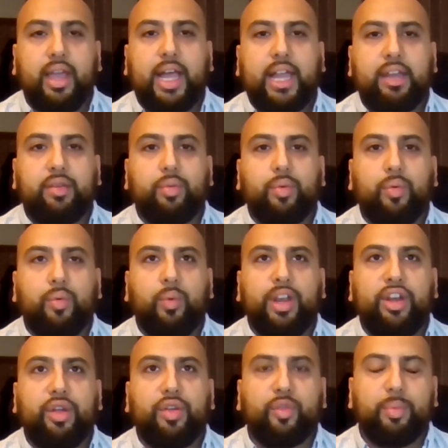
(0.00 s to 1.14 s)
and
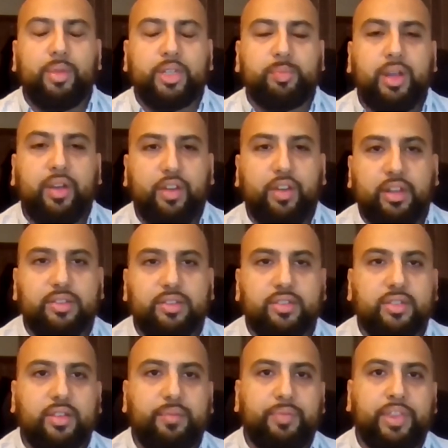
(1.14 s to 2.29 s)
we know from
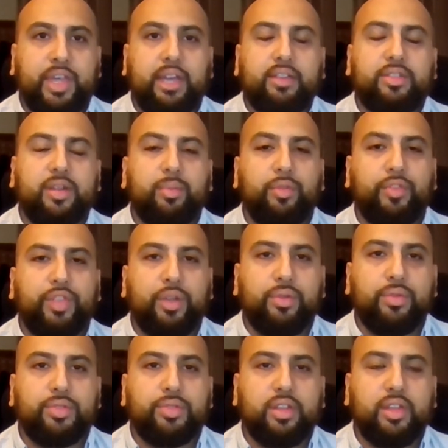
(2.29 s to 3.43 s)
experience that some of
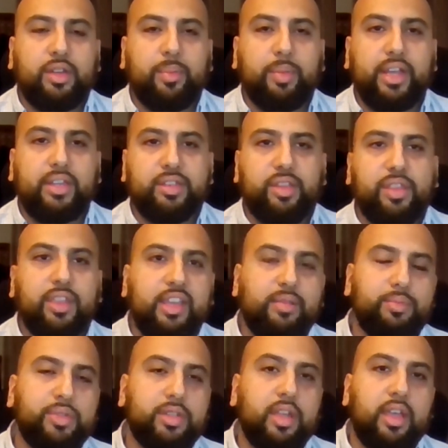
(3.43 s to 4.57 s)
those domains and
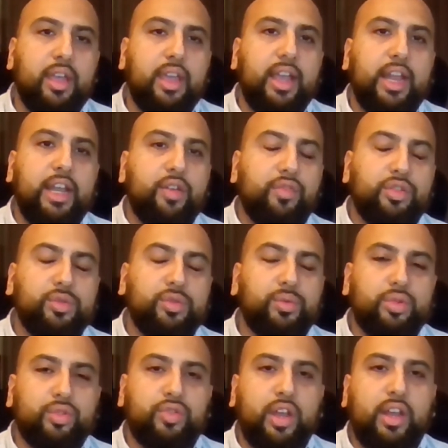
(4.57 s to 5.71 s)
themes
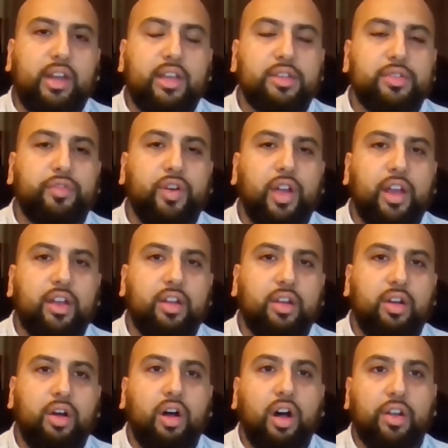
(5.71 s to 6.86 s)
individuals and trainees find
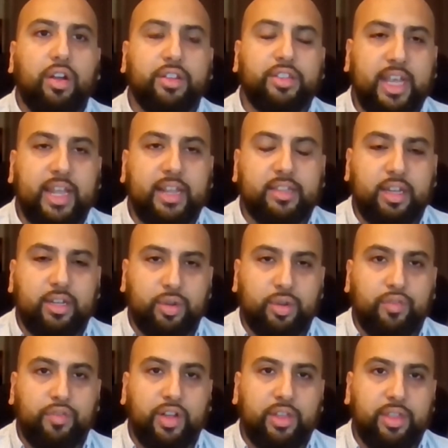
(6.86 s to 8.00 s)
harder to get ticked
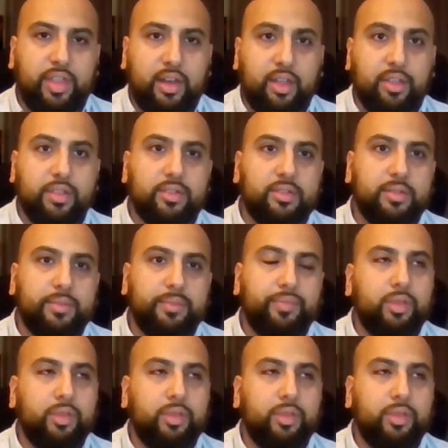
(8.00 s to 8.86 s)
off other than others.